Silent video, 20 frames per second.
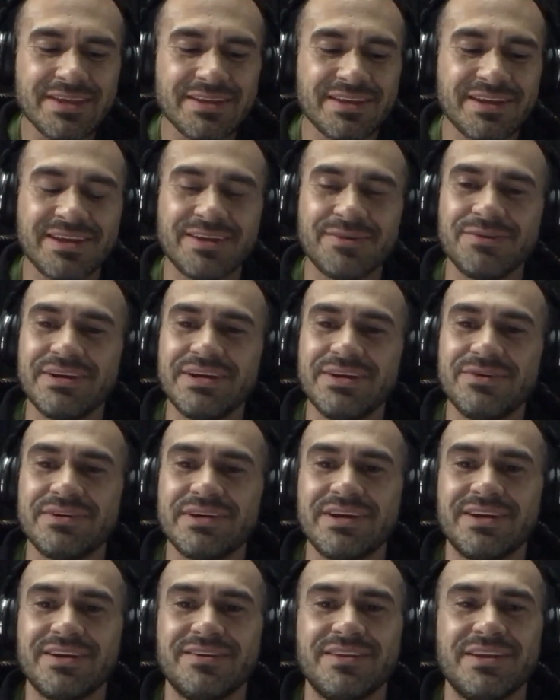Then we
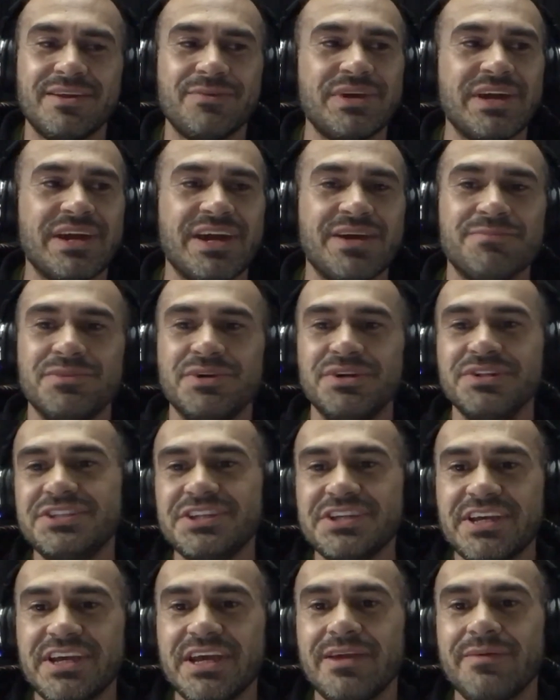had
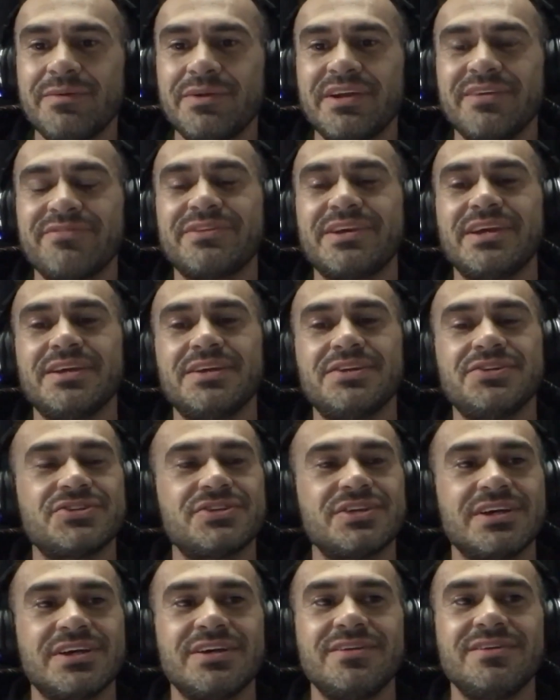multicam in
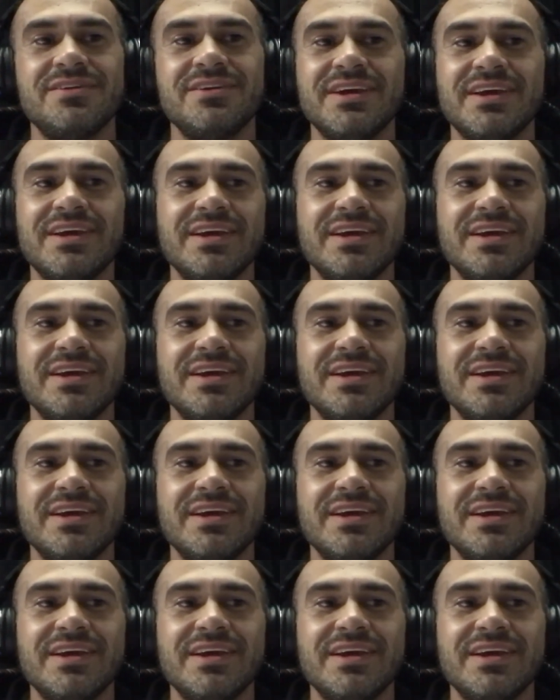Afghanistan.